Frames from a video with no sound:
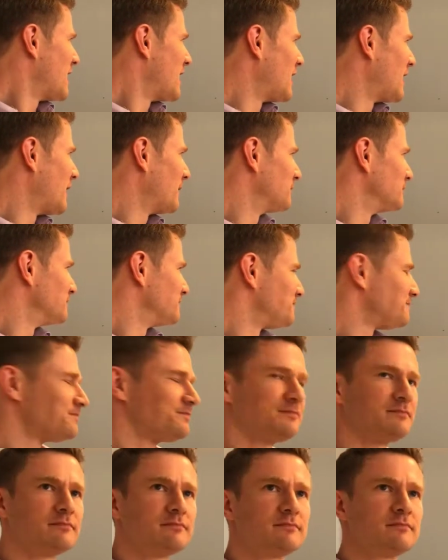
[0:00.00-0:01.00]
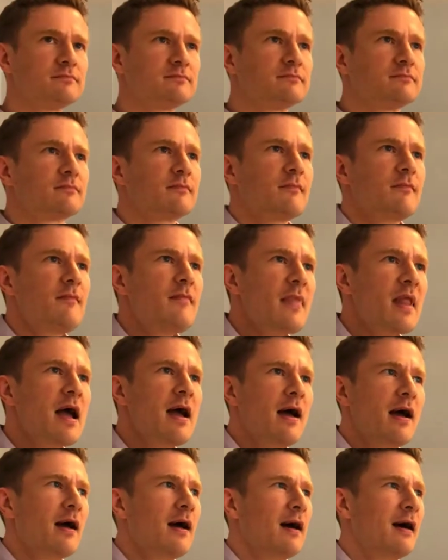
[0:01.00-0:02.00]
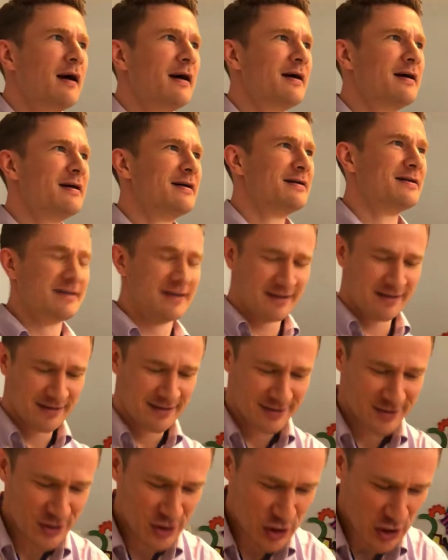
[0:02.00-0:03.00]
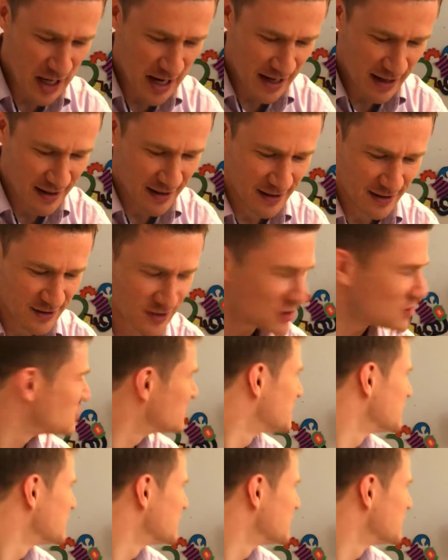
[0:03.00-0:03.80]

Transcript: Um, I tried change. Change.